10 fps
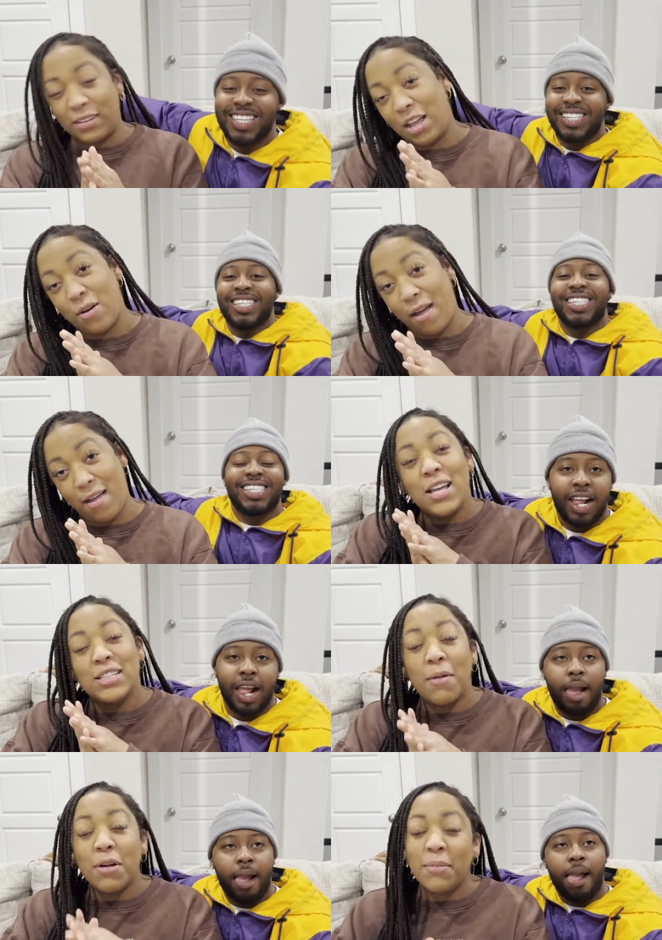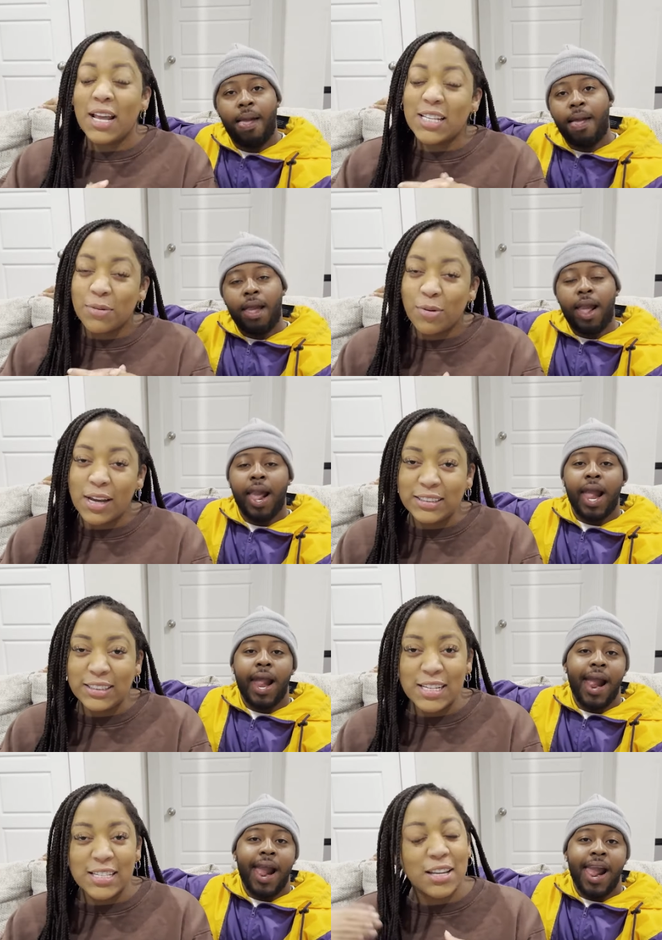Speaker 1: Okay. So I'm gonna be asking him
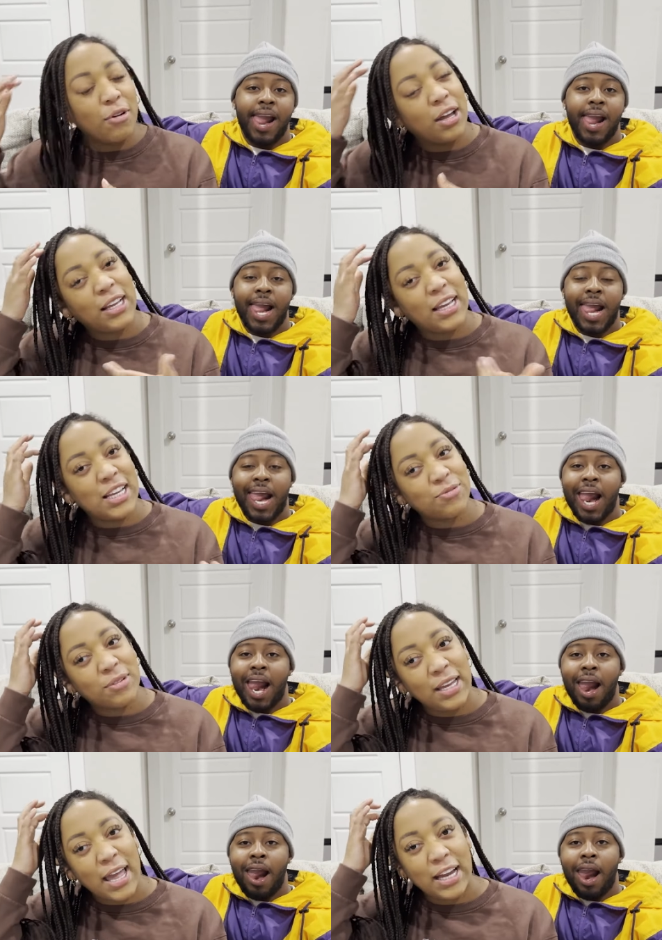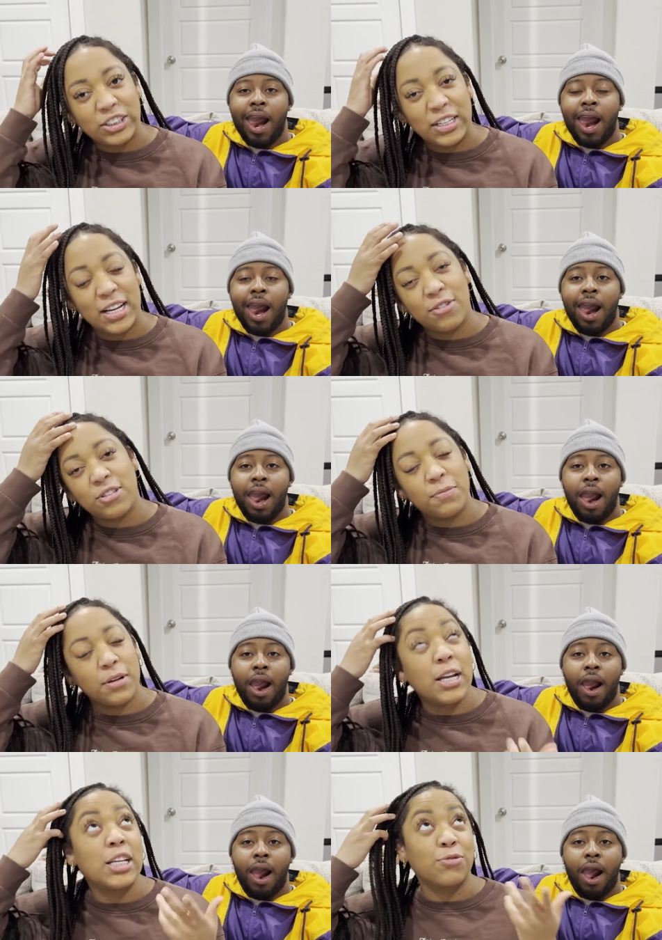questions and we're gonna get his reaction and
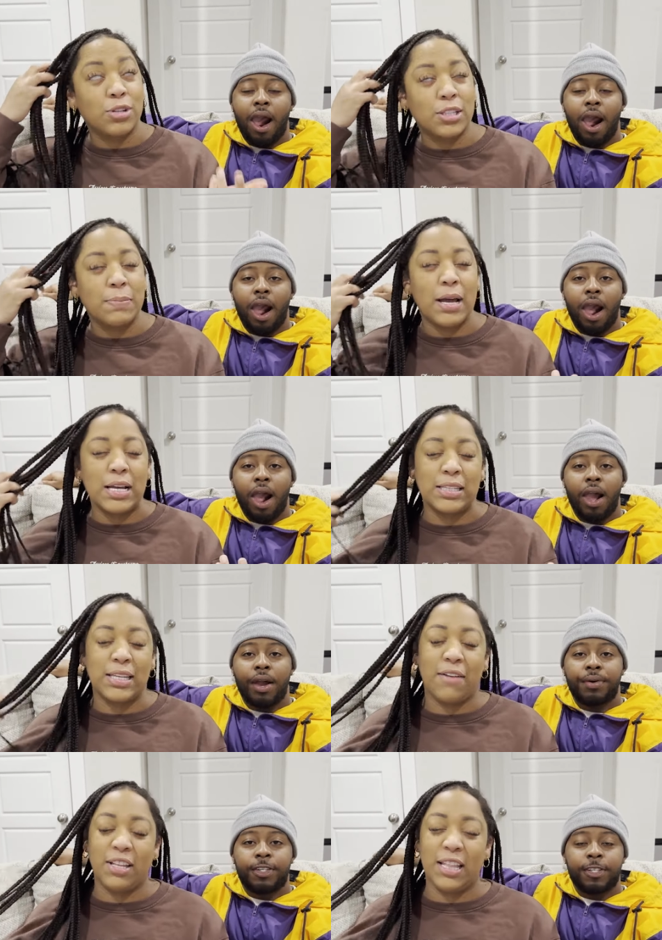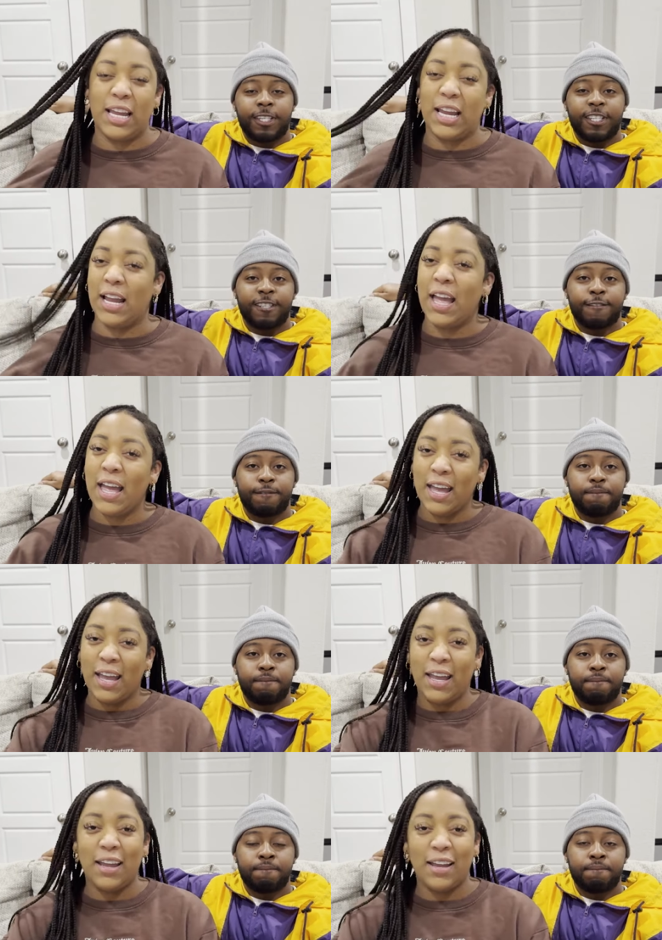his response to everything.
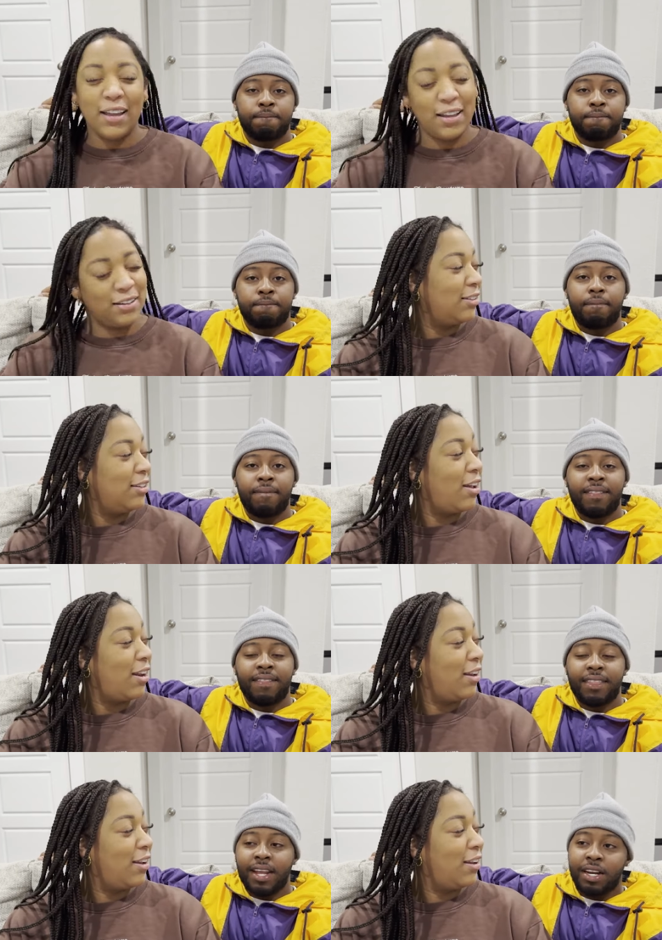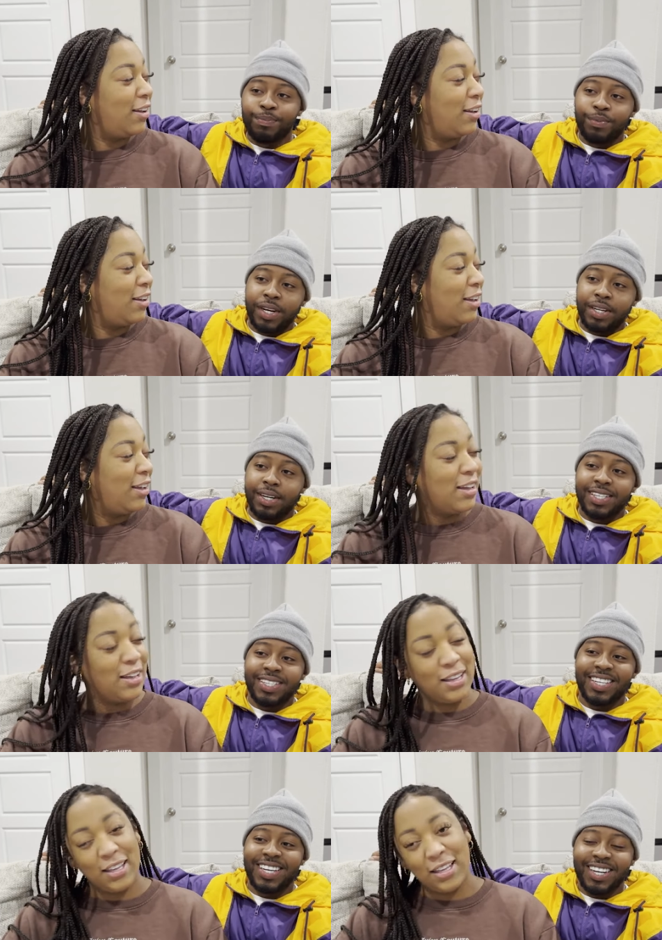
Speaker 2: And yeah, you ready? I'm ready, let's
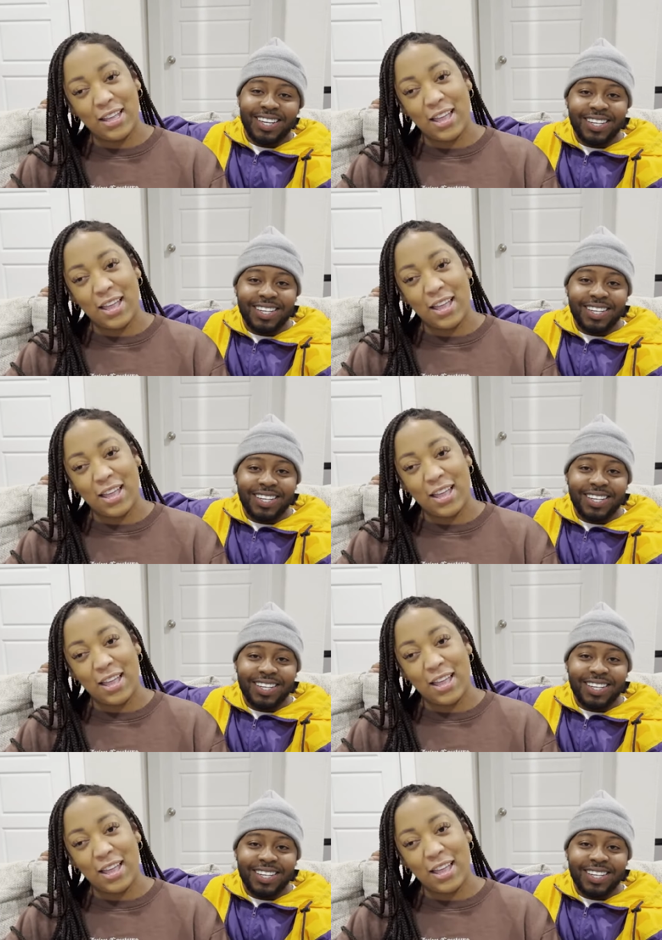get it.